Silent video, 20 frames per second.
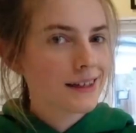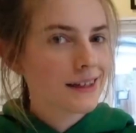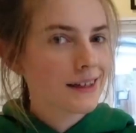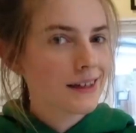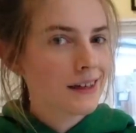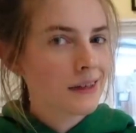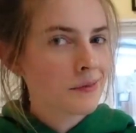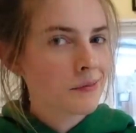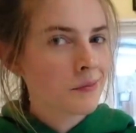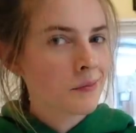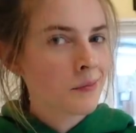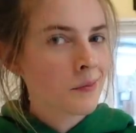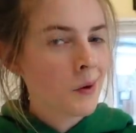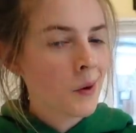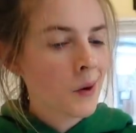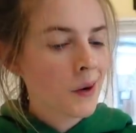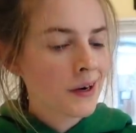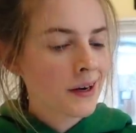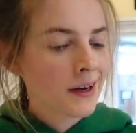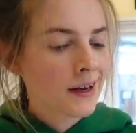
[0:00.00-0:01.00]
Good
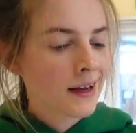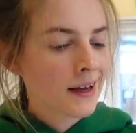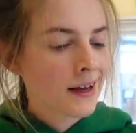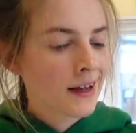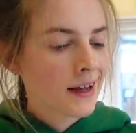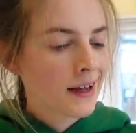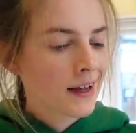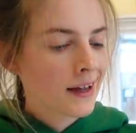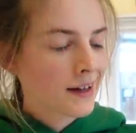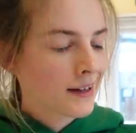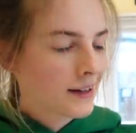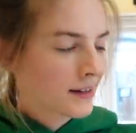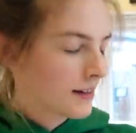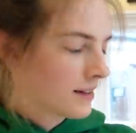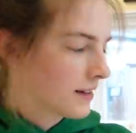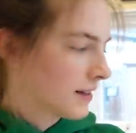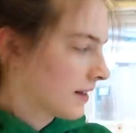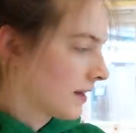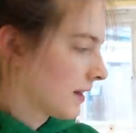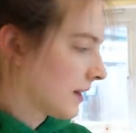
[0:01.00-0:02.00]

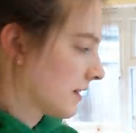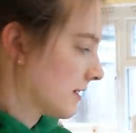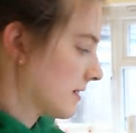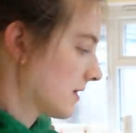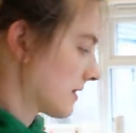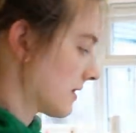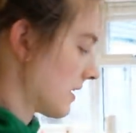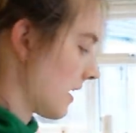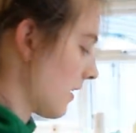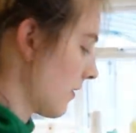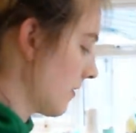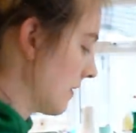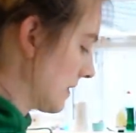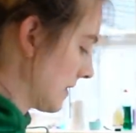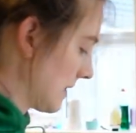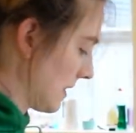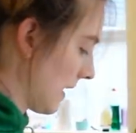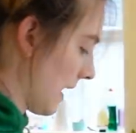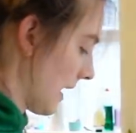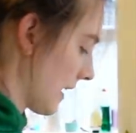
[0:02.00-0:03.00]
morning. So it's
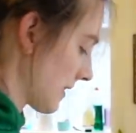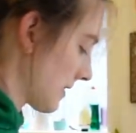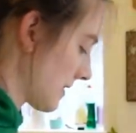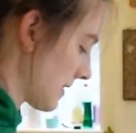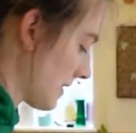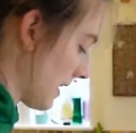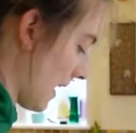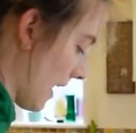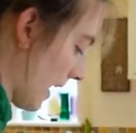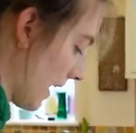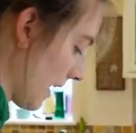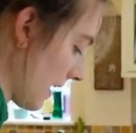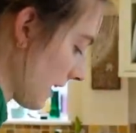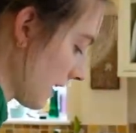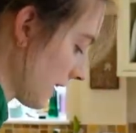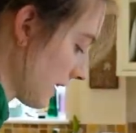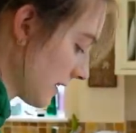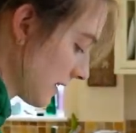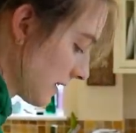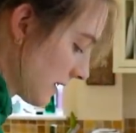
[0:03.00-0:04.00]
the next
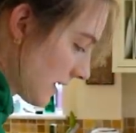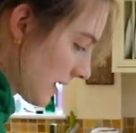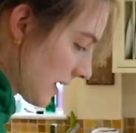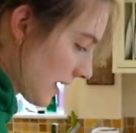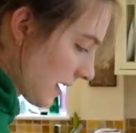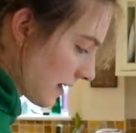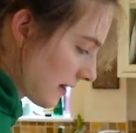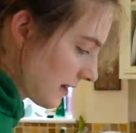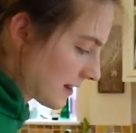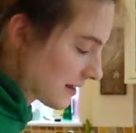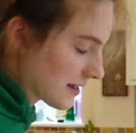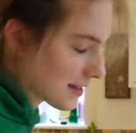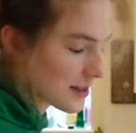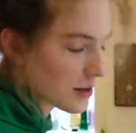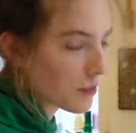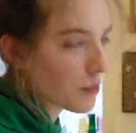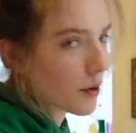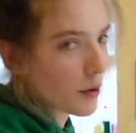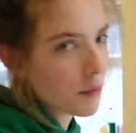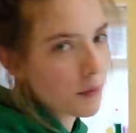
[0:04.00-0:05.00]
day, and this is
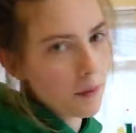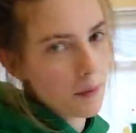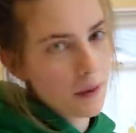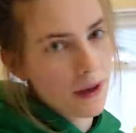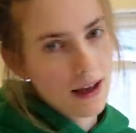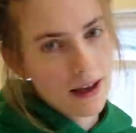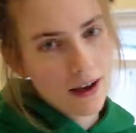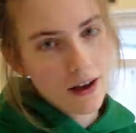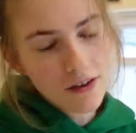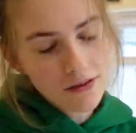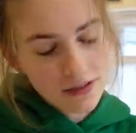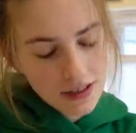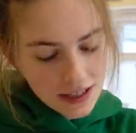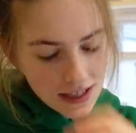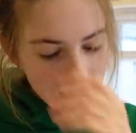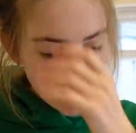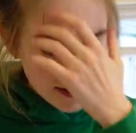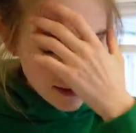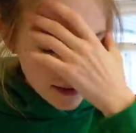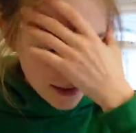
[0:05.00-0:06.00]
the problem here.
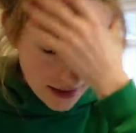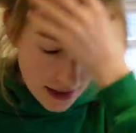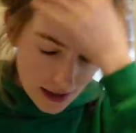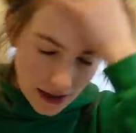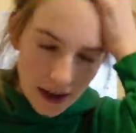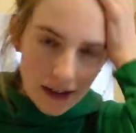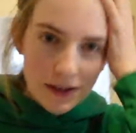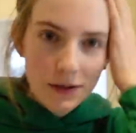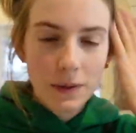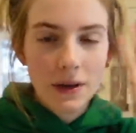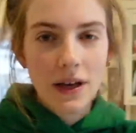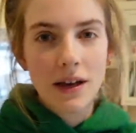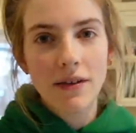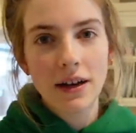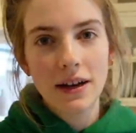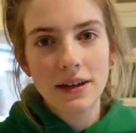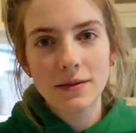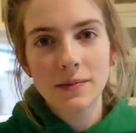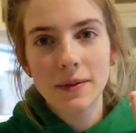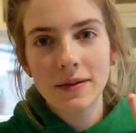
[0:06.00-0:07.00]
Obviously, the last week I've
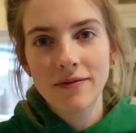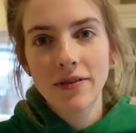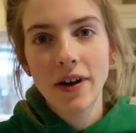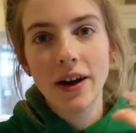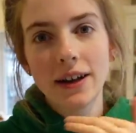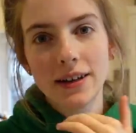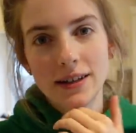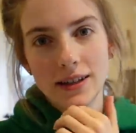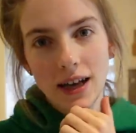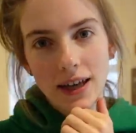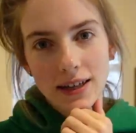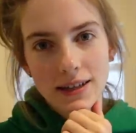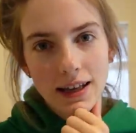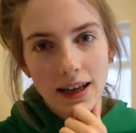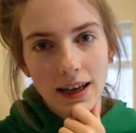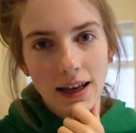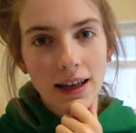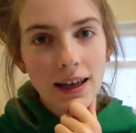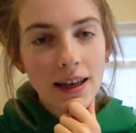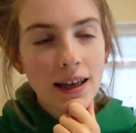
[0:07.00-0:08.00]
had has been very
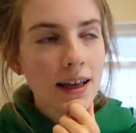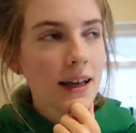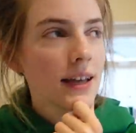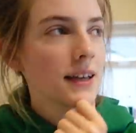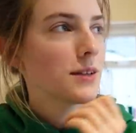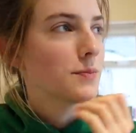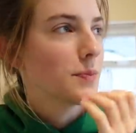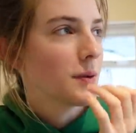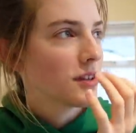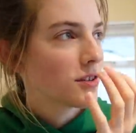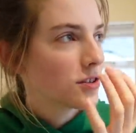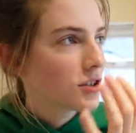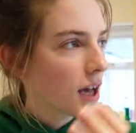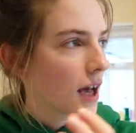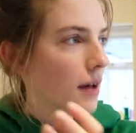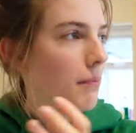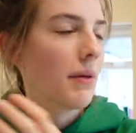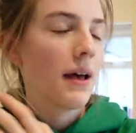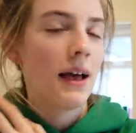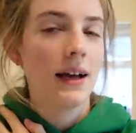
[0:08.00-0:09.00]
exciting, and it's been
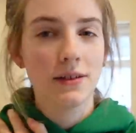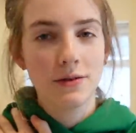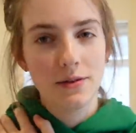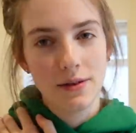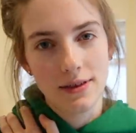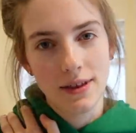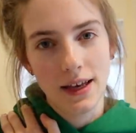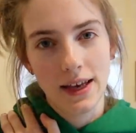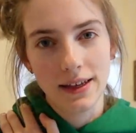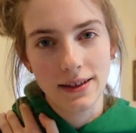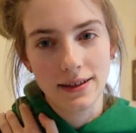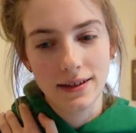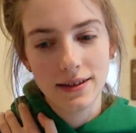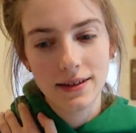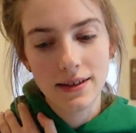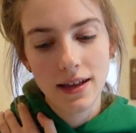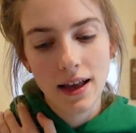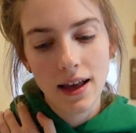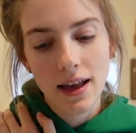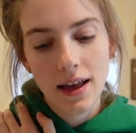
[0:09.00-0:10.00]
jam-packed with
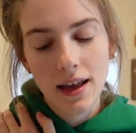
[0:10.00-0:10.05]
things.